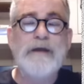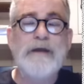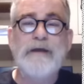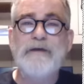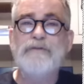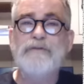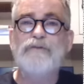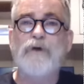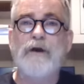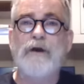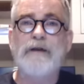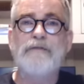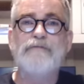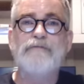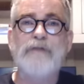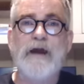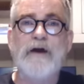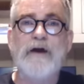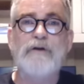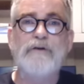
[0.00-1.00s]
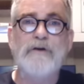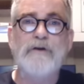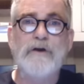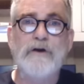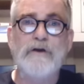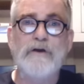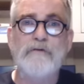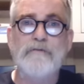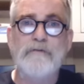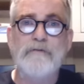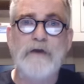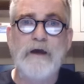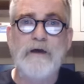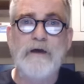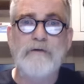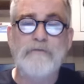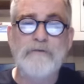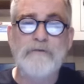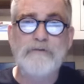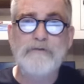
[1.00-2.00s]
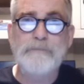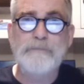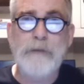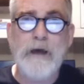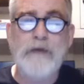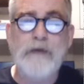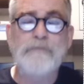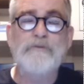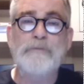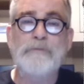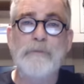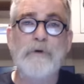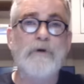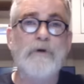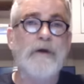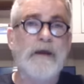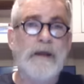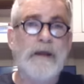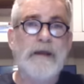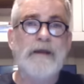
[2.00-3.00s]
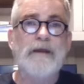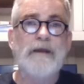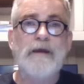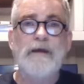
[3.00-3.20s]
has already found her uh, responsible. A